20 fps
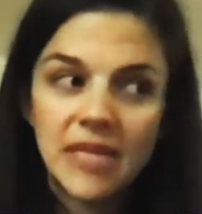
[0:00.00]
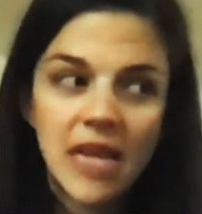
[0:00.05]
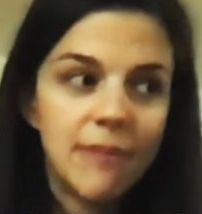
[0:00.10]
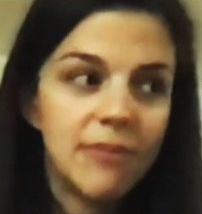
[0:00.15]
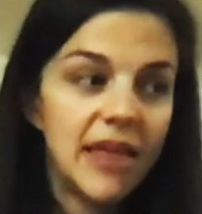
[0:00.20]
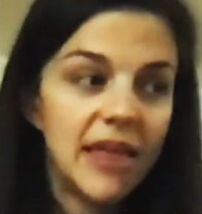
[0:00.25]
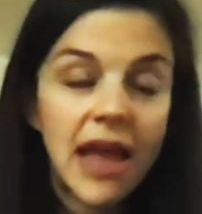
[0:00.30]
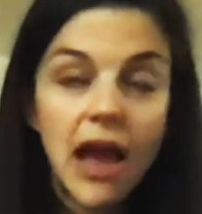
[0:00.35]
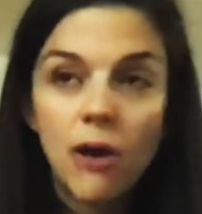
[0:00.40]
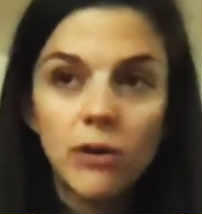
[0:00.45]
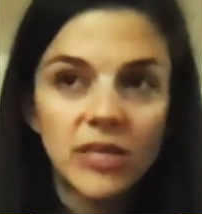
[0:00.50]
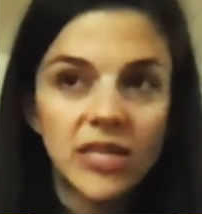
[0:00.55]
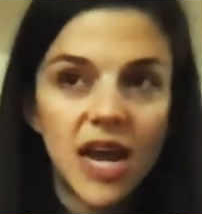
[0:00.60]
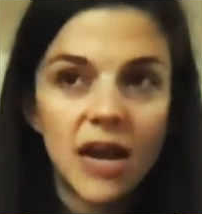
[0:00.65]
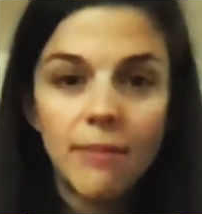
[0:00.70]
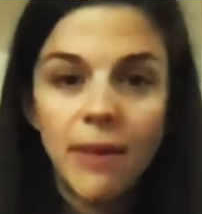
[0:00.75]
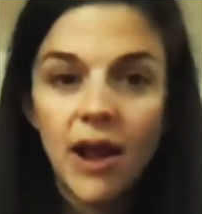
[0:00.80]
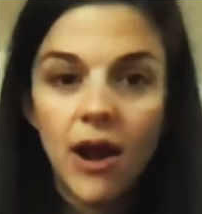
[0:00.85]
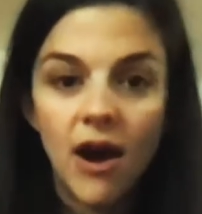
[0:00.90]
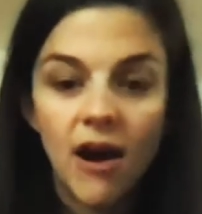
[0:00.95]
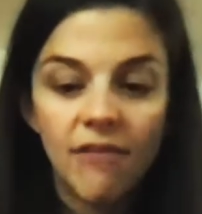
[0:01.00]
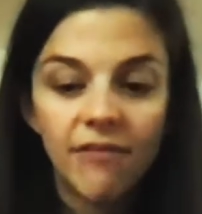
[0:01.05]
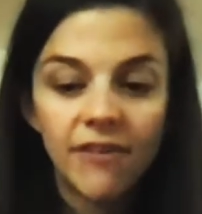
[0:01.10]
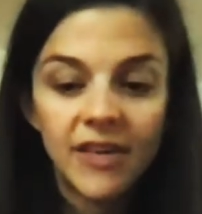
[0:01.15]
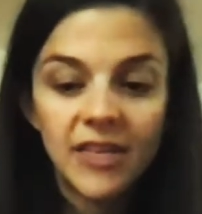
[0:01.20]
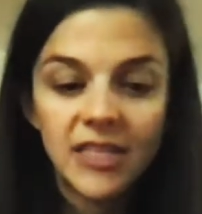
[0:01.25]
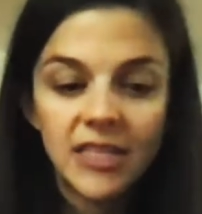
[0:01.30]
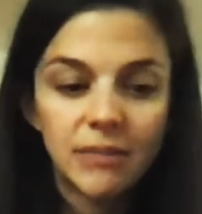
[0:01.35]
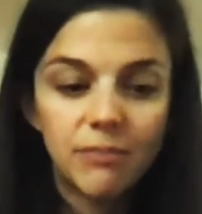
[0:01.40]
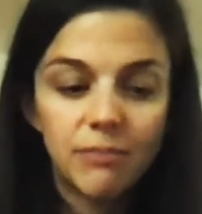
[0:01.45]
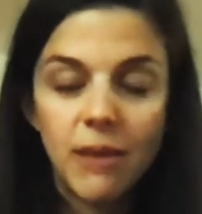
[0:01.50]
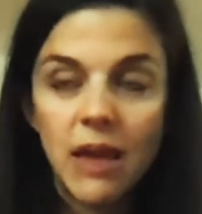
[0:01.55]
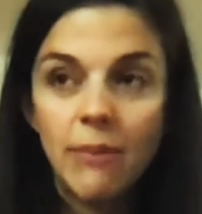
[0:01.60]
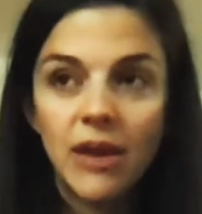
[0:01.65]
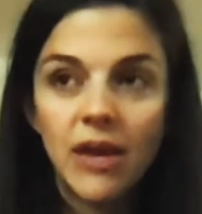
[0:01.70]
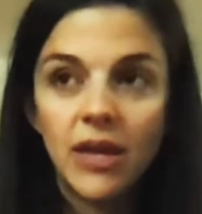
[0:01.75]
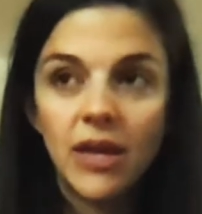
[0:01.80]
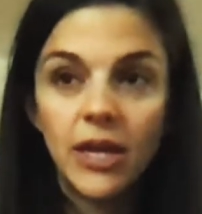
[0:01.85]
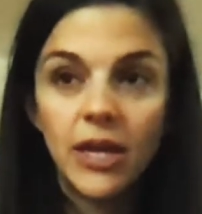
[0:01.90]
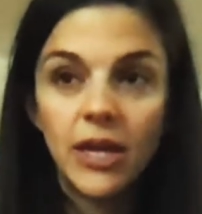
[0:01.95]
Same thing outside my office,
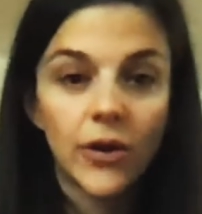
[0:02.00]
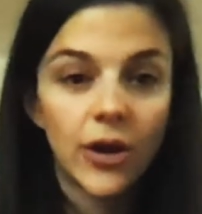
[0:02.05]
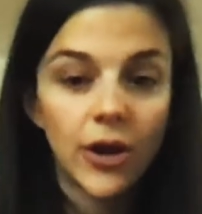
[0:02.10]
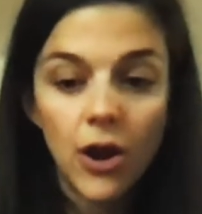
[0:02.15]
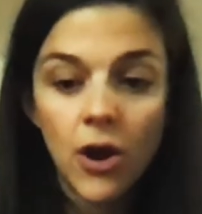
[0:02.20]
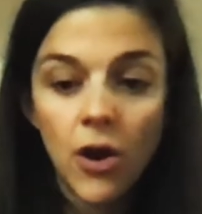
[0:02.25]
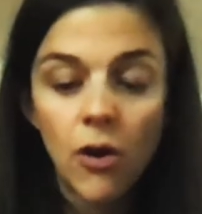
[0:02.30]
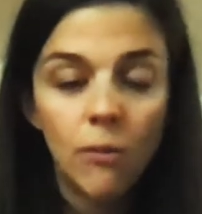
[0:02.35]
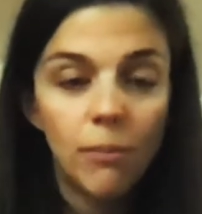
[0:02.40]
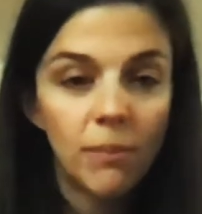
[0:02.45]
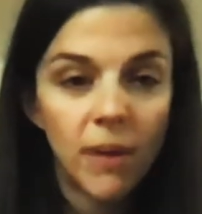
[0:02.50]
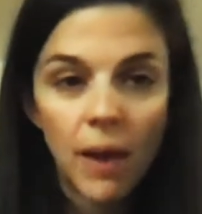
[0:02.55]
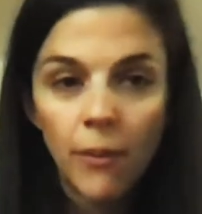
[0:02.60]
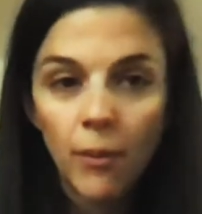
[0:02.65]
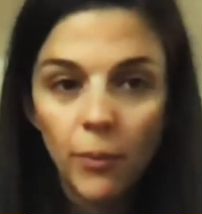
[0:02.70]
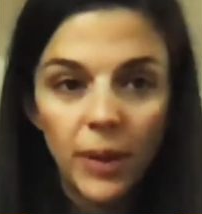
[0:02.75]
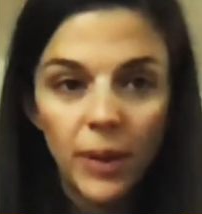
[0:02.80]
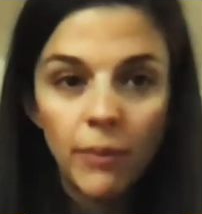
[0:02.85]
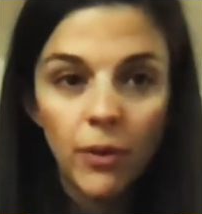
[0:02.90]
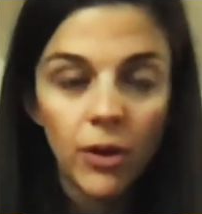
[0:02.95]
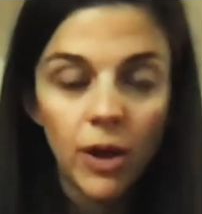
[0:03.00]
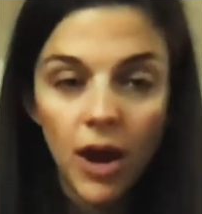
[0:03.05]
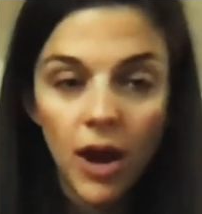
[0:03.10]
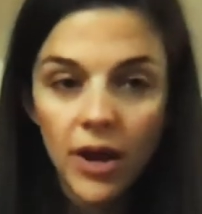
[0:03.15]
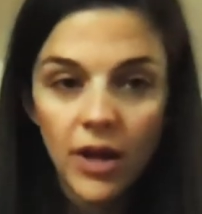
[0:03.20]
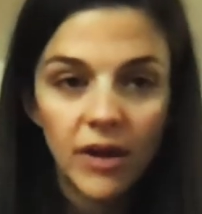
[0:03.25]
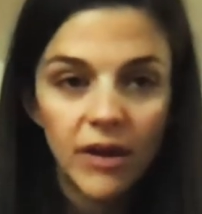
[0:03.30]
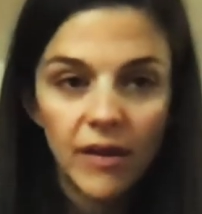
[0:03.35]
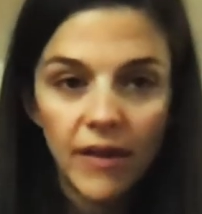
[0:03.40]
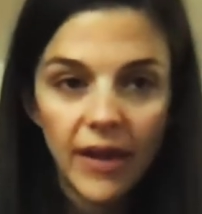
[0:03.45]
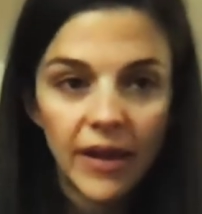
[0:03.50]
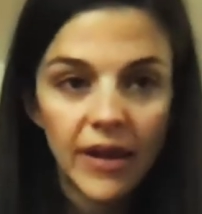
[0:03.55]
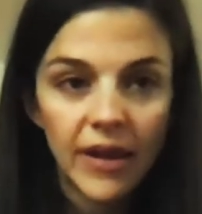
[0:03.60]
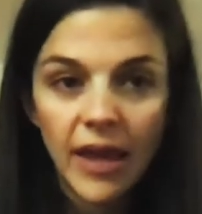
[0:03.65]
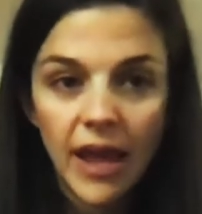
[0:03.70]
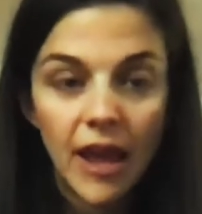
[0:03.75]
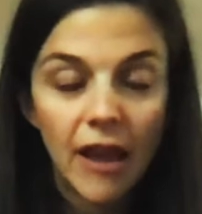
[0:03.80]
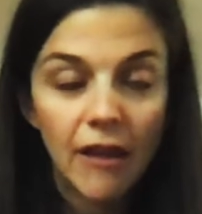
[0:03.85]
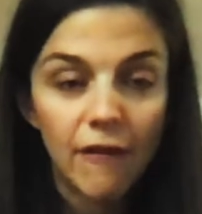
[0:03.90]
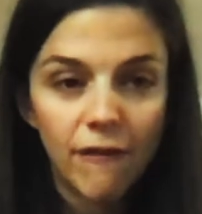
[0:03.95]
maybe a year ago. A couple people got into like
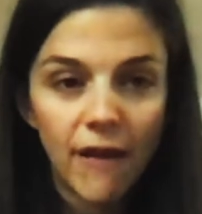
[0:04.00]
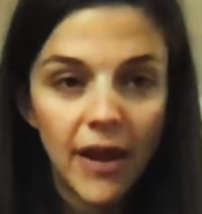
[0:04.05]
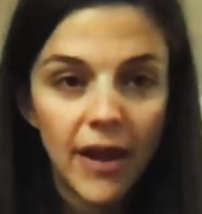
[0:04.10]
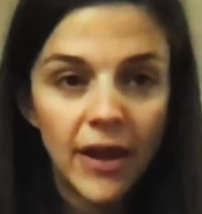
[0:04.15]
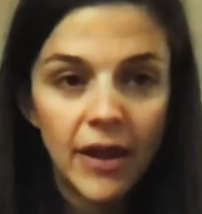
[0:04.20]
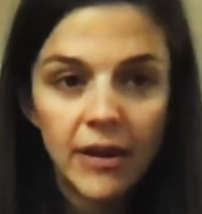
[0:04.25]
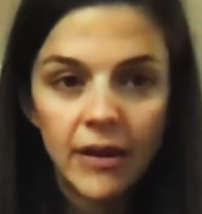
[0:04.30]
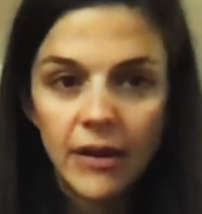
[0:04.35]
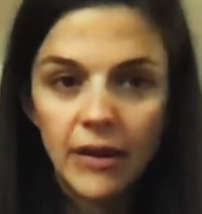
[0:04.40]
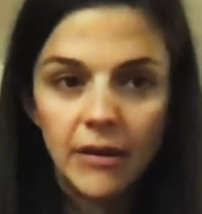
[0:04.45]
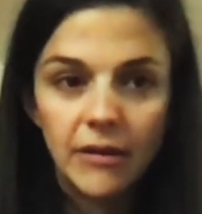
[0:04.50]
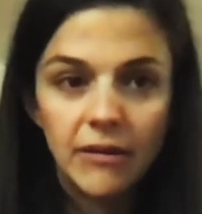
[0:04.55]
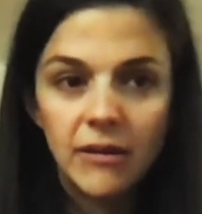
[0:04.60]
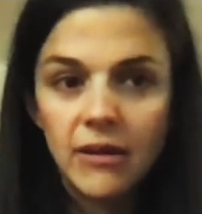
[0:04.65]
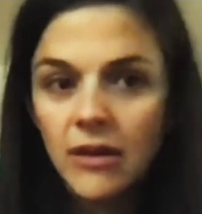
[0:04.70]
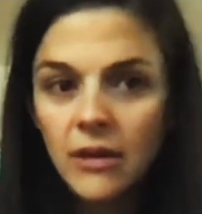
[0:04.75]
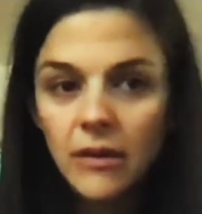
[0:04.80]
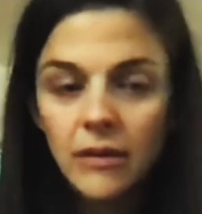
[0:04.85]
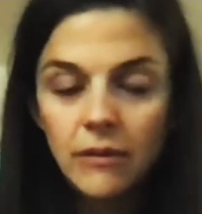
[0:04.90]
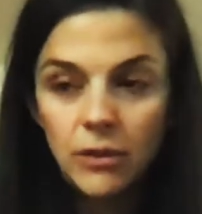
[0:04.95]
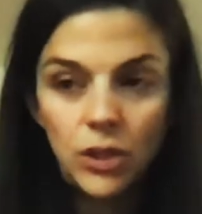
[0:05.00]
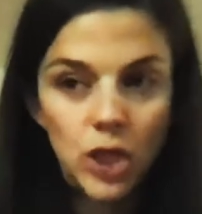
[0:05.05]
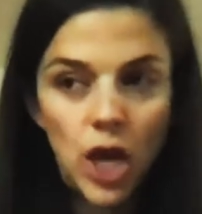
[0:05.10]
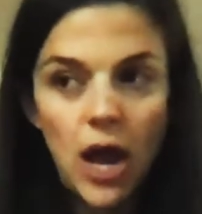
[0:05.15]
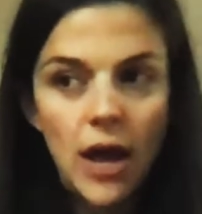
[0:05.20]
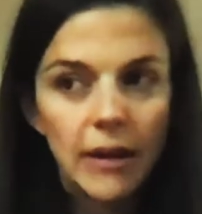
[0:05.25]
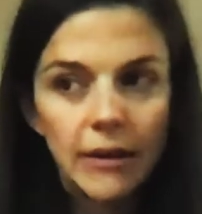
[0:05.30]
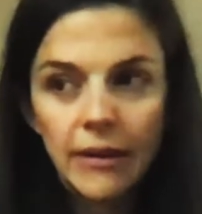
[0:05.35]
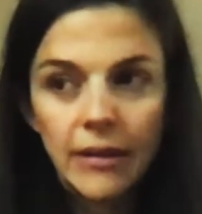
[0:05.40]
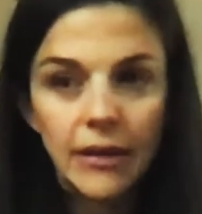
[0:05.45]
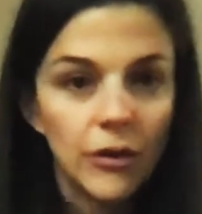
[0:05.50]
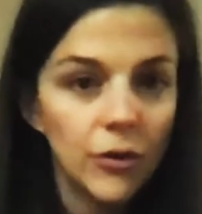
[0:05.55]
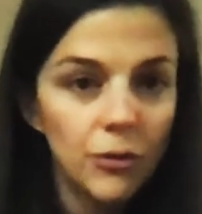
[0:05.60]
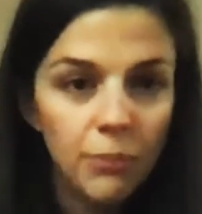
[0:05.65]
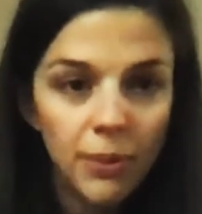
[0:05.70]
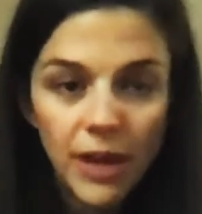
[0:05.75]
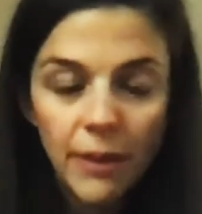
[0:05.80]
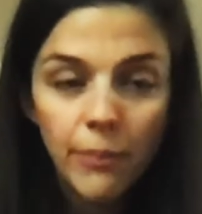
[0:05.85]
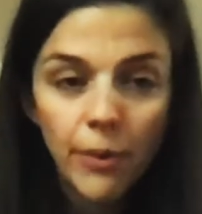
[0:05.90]
a gang fight and shot and killed